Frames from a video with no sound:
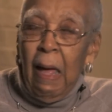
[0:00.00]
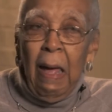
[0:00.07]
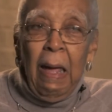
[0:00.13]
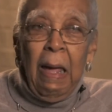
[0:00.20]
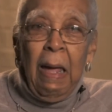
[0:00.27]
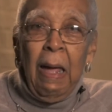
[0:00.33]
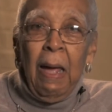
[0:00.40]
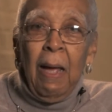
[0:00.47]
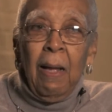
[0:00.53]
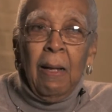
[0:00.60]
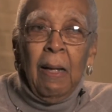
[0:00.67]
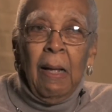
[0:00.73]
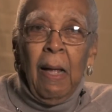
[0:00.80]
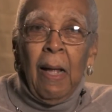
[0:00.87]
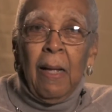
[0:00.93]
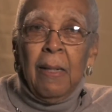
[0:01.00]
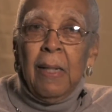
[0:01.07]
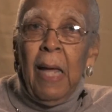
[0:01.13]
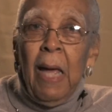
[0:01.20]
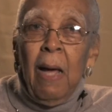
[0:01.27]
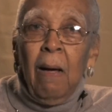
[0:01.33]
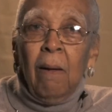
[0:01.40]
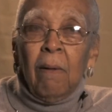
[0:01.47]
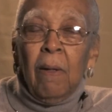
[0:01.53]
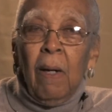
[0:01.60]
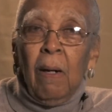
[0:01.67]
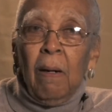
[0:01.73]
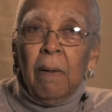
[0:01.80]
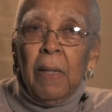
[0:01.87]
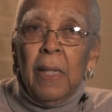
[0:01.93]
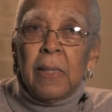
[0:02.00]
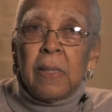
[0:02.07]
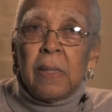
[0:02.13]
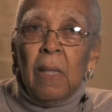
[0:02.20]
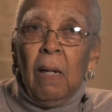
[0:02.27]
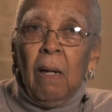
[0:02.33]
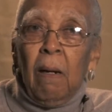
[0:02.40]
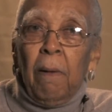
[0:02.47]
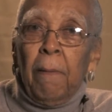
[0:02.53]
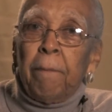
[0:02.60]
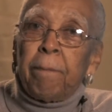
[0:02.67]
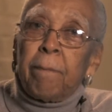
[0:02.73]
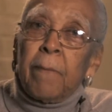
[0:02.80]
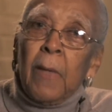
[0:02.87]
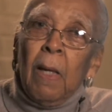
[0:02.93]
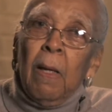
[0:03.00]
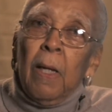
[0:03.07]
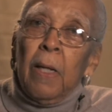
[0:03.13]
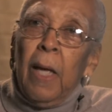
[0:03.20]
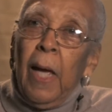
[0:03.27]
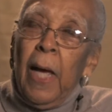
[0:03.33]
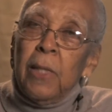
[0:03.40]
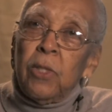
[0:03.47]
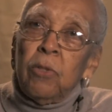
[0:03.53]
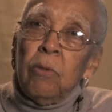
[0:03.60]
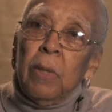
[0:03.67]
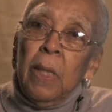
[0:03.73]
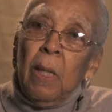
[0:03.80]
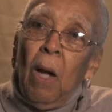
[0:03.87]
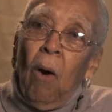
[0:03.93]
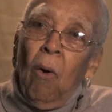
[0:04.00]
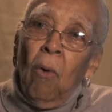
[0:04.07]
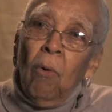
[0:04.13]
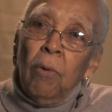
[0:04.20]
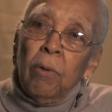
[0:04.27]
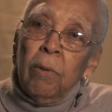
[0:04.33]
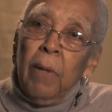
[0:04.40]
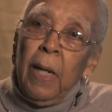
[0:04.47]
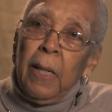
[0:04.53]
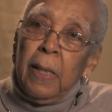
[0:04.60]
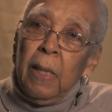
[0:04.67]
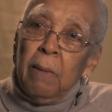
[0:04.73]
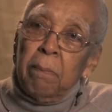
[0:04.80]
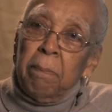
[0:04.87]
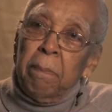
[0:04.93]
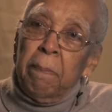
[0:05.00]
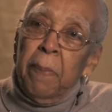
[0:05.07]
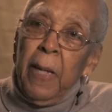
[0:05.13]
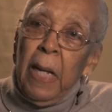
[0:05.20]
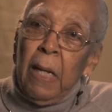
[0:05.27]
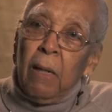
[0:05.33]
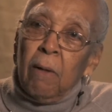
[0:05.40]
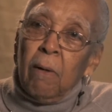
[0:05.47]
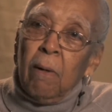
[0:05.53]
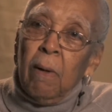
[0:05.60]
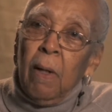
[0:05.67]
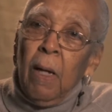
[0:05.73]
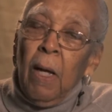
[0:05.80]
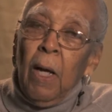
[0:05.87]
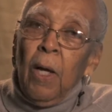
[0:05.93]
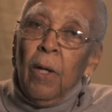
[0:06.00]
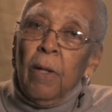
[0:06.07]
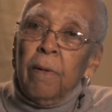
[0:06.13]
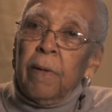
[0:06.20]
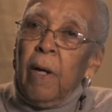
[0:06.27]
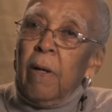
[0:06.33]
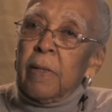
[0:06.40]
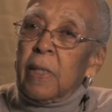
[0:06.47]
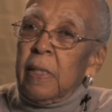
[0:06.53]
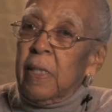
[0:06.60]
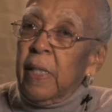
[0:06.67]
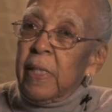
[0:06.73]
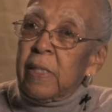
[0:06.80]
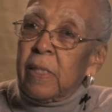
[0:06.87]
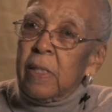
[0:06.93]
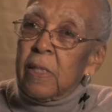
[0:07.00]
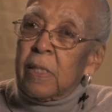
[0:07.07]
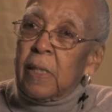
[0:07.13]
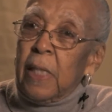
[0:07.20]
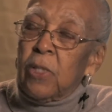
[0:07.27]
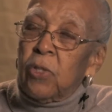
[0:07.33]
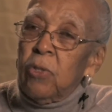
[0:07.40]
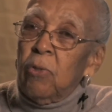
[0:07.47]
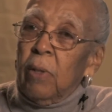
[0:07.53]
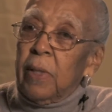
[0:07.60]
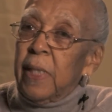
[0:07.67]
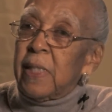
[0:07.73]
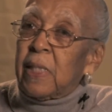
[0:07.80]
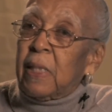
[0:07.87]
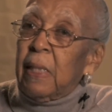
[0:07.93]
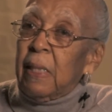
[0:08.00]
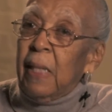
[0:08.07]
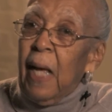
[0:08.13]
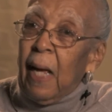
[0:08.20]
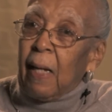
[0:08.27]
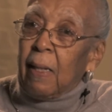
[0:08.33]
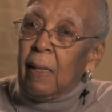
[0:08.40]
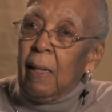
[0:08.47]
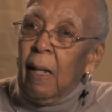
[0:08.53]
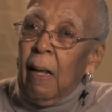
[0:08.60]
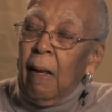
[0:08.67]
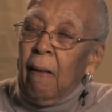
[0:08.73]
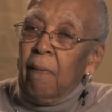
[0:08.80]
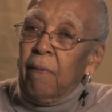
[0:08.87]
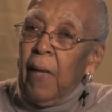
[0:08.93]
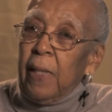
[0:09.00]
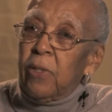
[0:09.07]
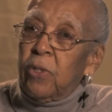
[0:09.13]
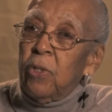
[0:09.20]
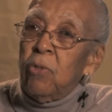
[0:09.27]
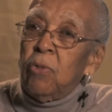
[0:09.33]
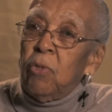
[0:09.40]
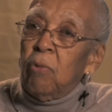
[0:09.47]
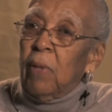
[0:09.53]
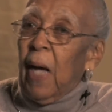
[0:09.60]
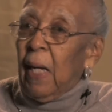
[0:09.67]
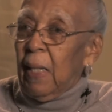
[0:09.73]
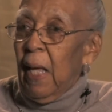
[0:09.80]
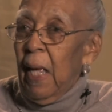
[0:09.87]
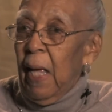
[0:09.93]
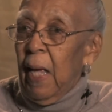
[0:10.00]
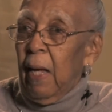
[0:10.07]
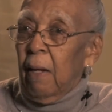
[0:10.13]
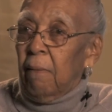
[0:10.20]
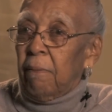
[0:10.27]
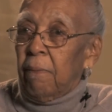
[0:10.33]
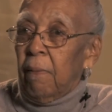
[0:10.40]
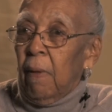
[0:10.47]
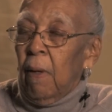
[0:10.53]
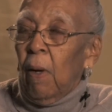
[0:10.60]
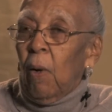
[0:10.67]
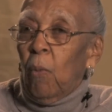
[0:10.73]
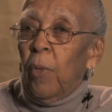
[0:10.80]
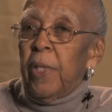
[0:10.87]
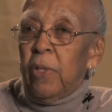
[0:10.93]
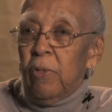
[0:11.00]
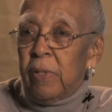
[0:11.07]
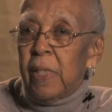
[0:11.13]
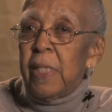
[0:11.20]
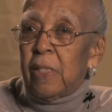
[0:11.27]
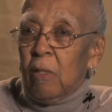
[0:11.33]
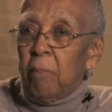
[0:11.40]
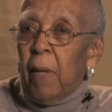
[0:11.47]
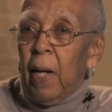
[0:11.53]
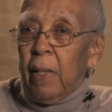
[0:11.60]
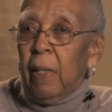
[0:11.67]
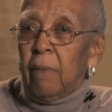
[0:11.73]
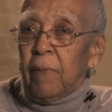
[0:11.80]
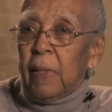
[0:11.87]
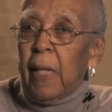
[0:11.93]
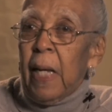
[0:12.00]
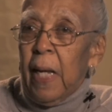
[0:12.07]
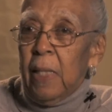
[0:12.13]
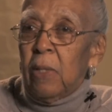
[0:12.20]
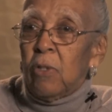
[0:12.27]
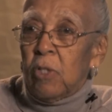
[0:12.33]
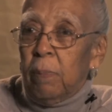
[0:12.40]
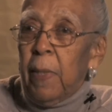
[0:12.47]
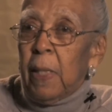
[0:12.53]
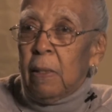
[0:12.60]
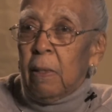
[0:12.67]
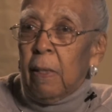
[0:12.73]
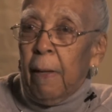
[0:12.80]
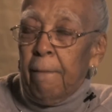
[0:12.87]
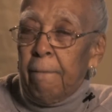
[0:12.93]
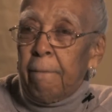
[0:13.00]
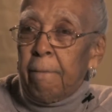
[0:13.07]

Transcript: And now it's as you get older and get bigger, there is a disconnect that you do not have when you see somebody every day and you speak to them.